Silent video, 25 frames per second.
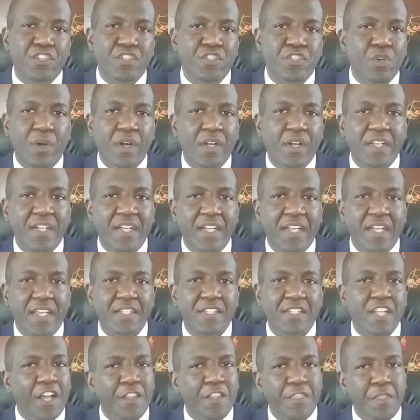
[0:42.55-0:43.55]

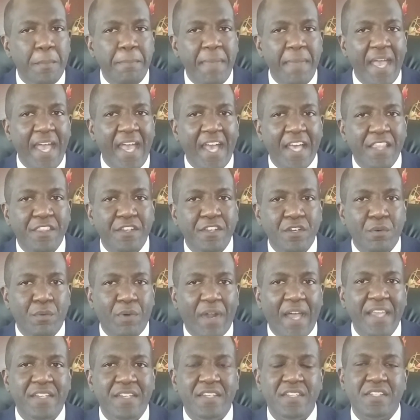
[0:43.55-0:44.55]
shortcuts on the path to
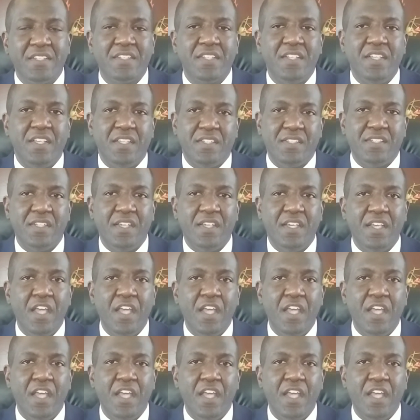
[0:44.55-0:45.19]
righteousness.